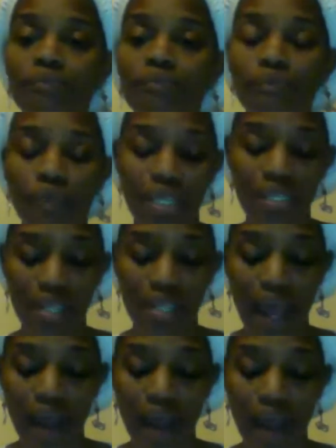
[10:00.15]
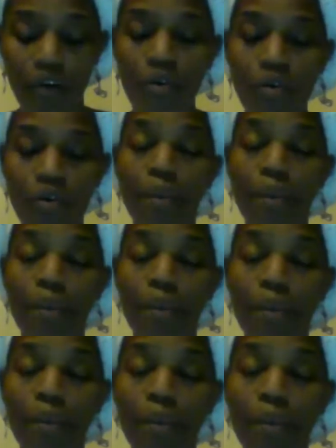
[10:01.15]
is how the
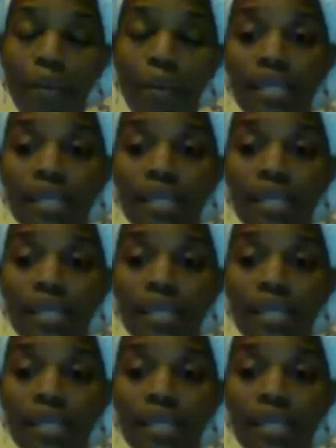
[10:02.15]
body